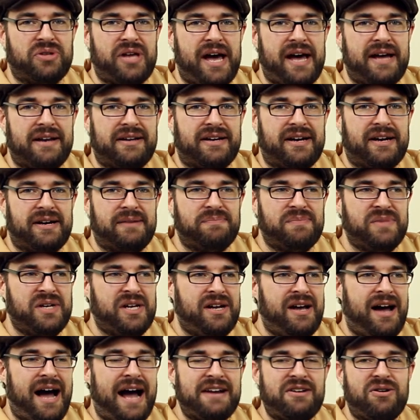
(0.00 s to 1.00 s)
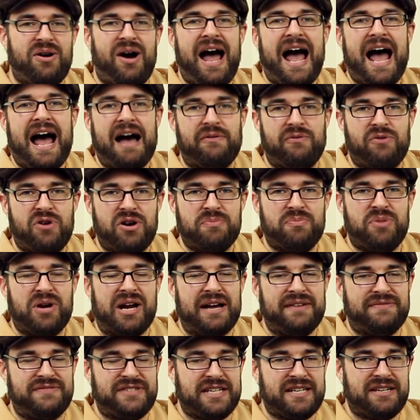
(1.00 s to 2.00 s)
That um, I don't have one, but
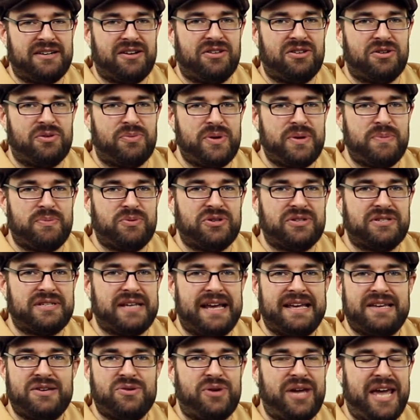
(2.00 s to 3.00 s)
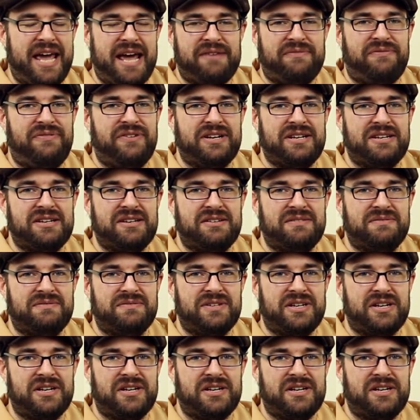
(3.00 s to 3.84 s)
I've seen other people say you can't fit a,